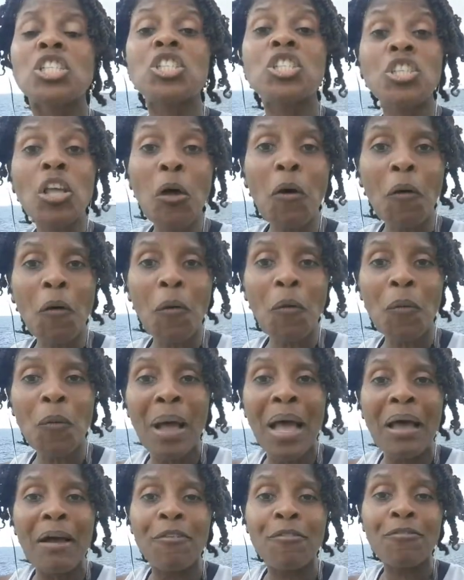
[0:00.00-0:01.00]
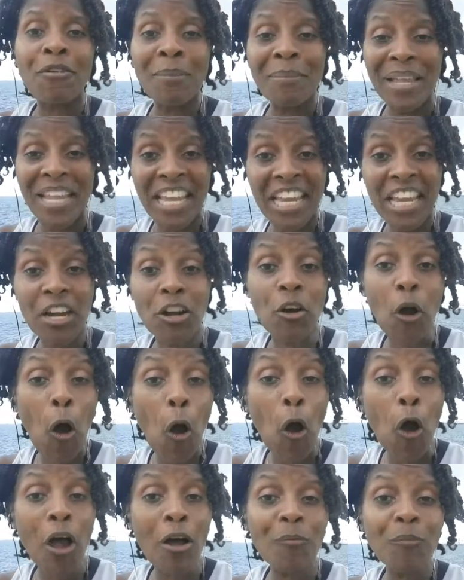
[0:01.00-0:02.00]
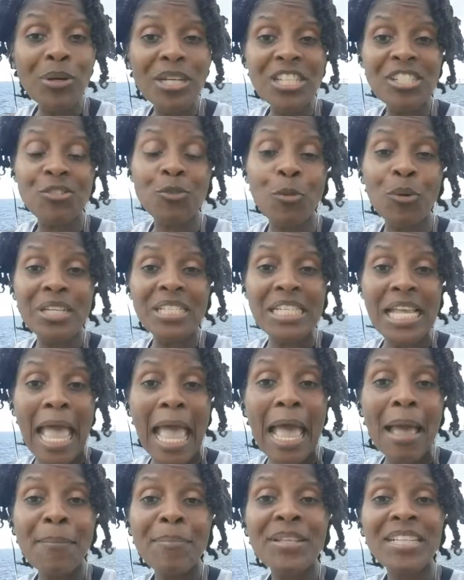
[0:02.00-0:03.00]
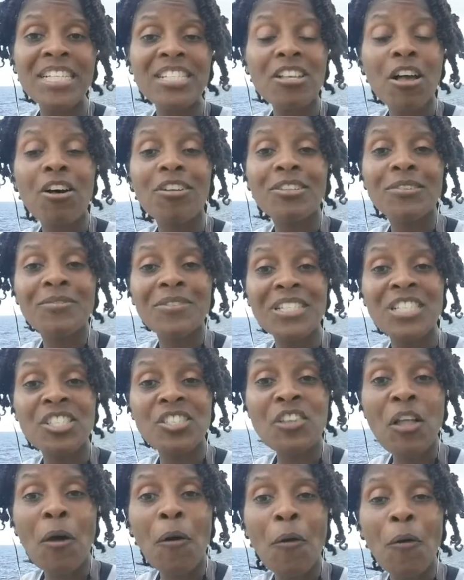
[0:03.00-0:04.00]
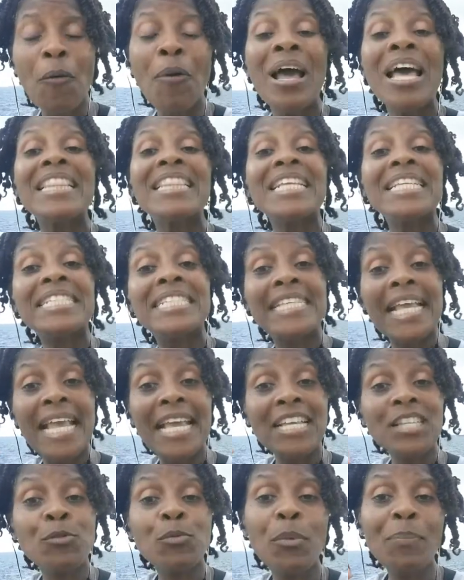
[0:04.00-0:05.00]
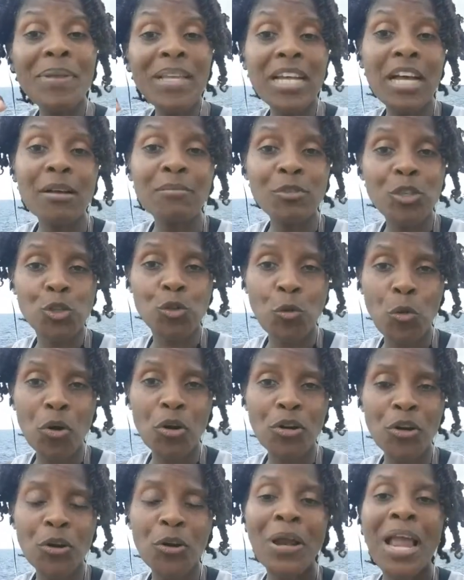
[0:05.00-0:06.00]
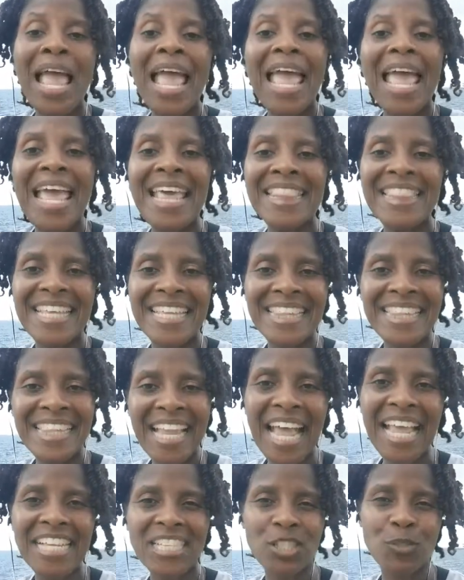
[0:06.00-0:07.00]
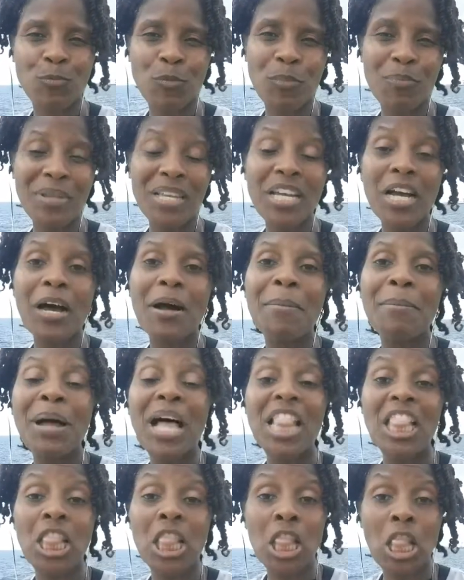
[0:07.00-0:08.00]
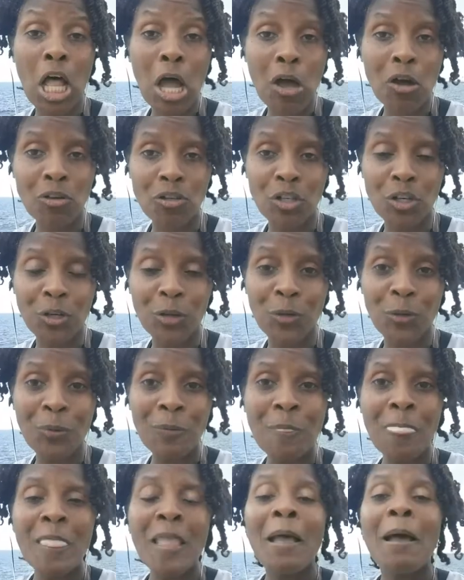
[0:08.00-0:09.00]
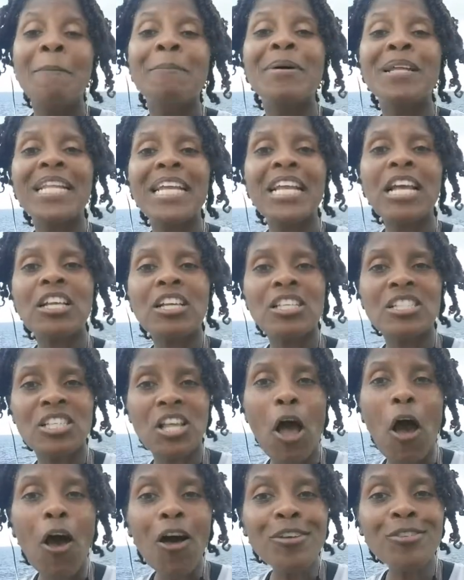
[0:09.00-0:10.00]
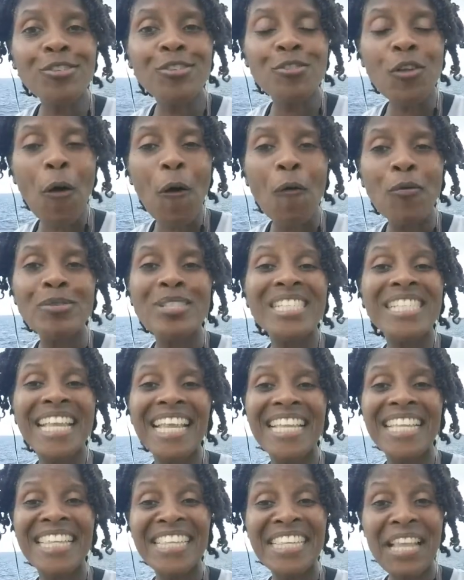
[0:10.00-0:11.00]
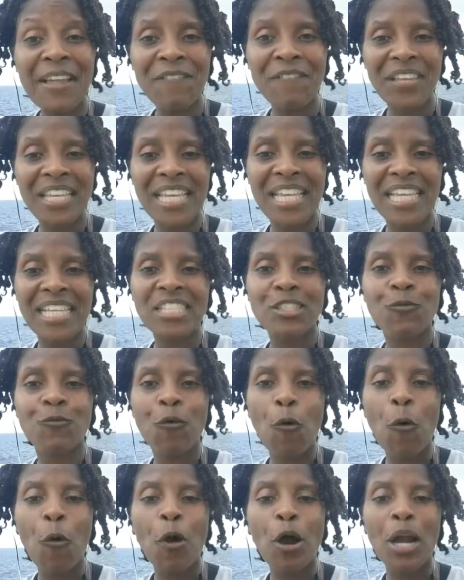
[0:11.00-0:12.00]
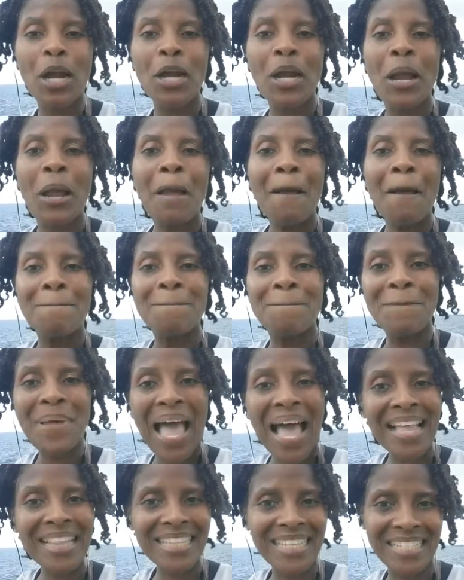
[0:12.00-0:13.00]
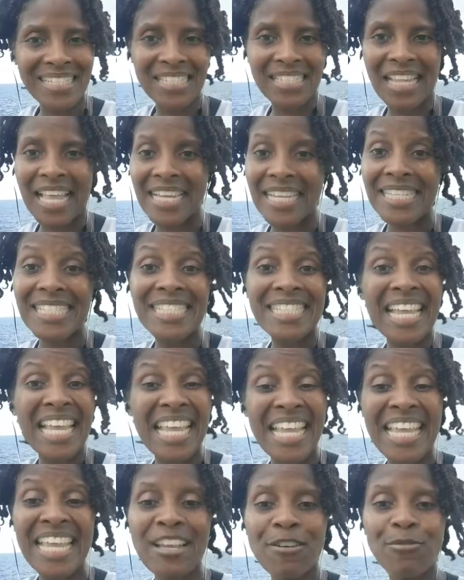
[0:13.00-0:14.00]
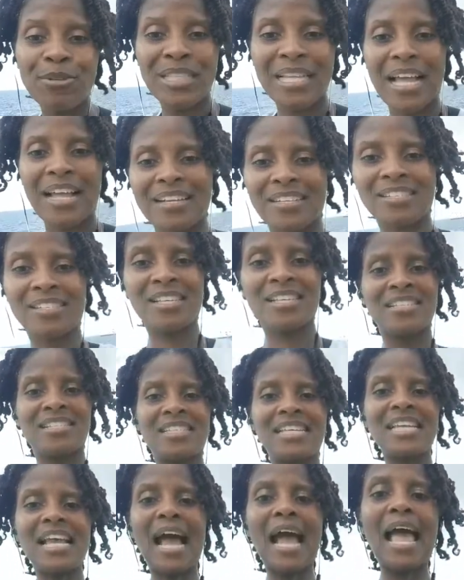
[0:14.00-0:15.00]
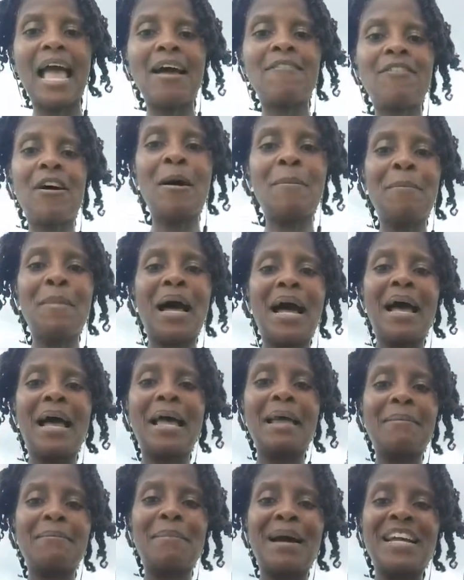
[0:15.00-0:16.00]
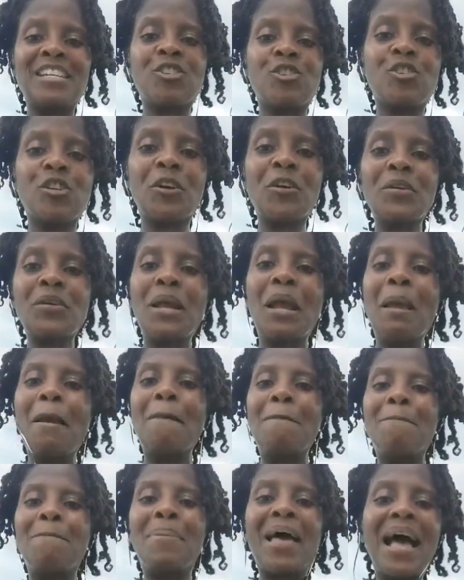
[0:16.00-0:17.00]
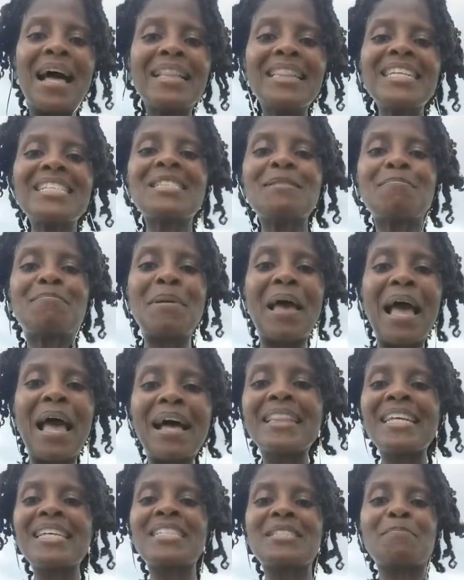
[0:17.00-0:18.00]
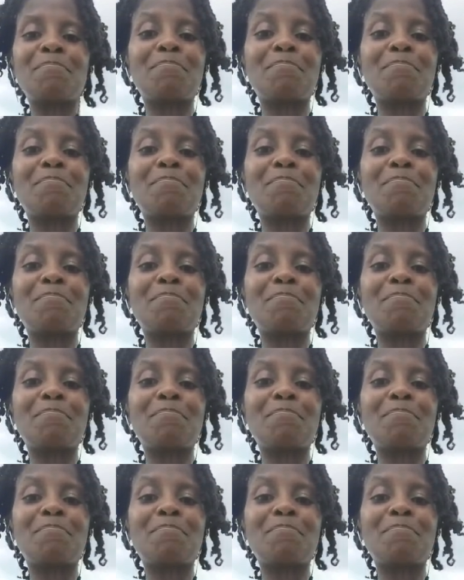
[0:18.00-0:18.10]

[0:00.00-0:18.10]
So from here on, what is going to happen is all of us know the days will become shorter and the nights will become longer. But it's also significant for balance. Like I said, equinox. See, I have on my shirt, balance, balance,